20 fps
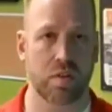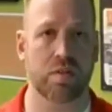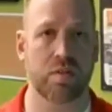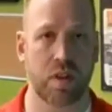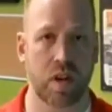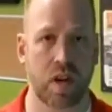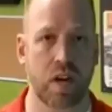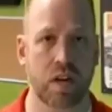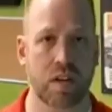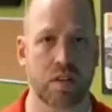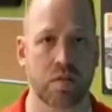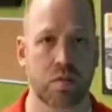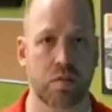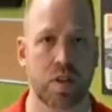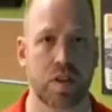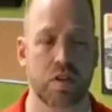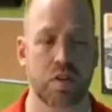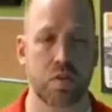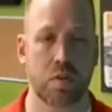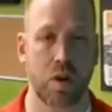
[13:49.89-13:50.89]
For us,
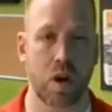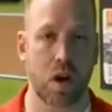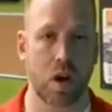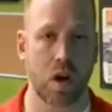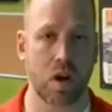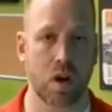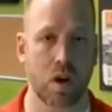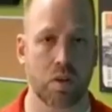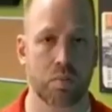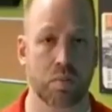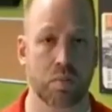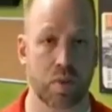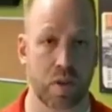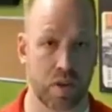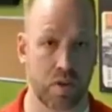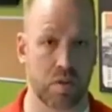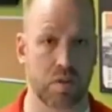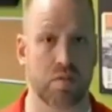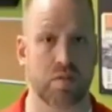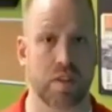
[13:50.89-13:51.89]
we do all
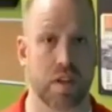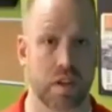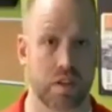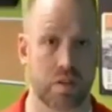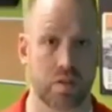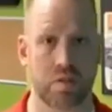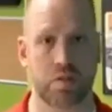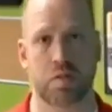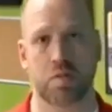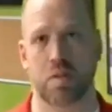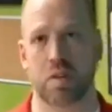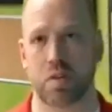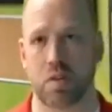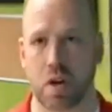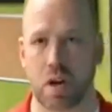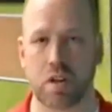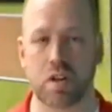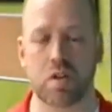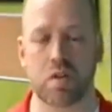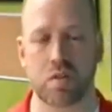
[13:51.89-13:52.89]
pre-owned vehicles, or we do
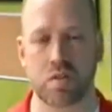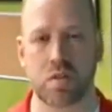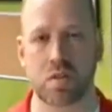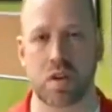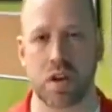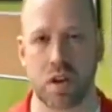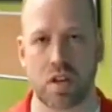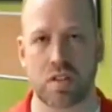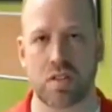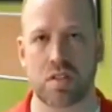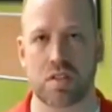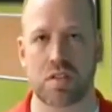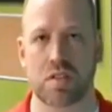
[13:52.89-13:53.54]
all used cars,